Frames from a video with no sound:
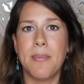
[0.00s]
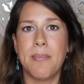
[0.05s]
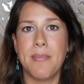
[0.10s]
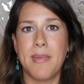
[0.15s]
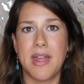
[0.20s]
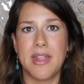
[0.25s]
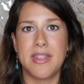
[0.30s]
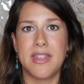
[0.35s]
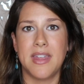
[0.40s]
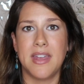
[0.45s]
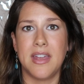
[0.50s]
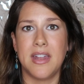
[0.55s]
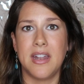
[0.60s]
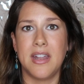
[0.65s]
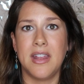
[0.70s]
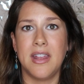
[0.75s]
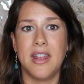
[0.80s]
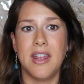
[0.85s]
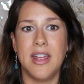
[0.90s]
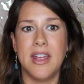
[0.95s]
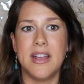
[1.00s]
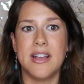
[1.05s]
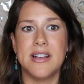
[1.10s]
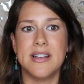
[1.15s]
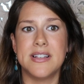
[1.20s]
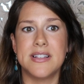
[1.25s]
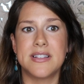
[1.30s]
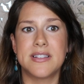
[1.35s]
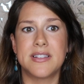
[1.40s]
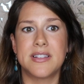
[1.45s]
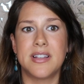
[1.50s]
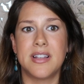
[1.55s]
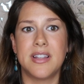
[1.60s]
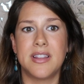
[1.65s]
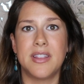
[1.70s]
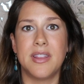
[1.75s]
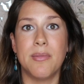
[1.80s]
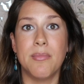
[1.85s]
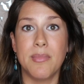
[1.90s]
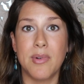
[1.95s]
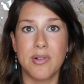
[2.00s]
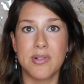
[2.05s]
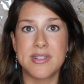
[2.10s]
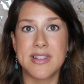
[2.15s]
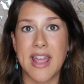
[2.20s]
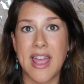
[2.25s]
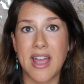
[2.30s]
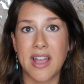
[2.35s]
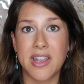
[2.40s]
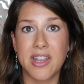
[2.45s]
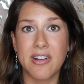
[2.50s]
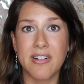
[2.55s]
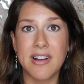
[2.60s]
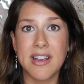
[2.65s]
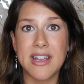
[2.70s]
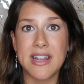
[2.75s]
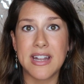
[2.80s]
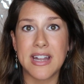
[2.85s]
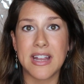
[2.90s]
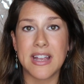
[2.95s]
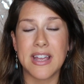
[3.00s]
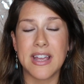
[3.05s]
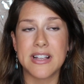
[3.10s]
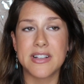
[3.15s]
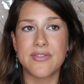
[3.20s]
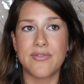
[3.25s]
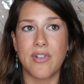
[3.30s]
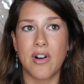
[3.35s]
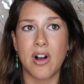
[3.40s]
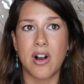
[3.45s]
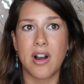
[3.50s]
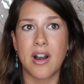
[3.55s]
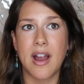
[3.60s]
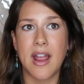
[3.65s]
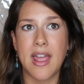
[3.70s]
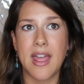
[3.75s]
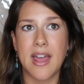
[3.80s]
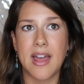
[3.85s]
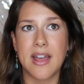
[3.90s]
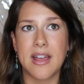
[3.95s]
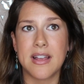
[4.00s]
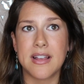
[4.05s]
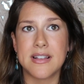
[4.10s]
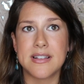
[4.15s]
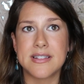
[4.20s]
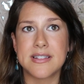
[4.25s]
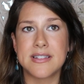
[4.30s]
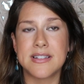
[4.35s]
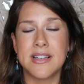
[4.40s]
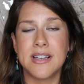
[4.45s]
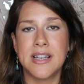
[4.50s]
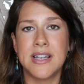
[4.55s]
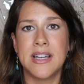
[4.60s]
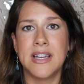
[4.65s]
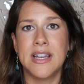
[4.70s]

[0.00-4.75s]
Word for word: method is the most accurate as far as